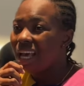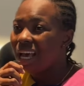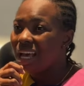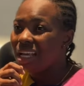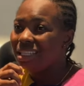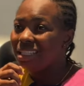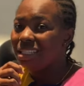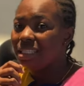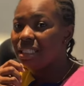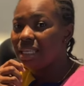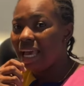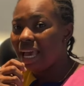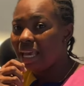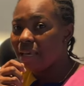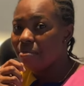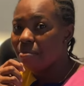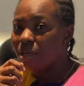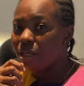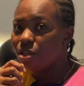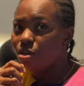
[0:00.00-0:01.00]
and the
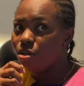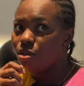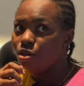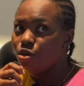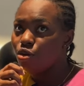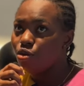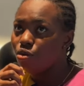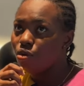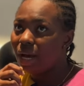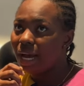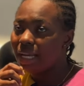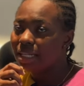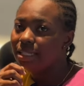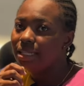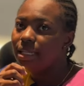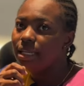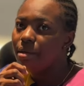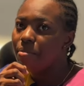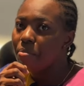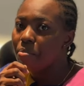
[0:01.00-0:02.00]
timing you
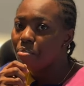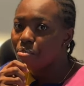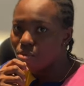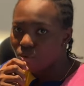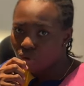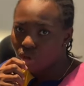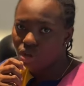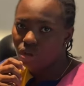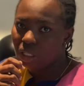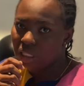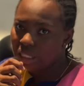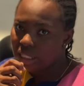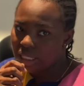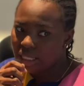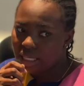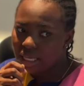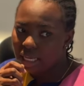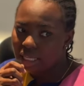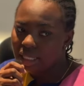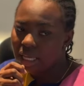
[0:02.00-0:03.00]
actually book your
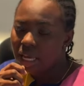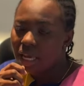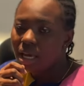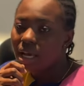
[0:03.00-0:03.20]
ticket.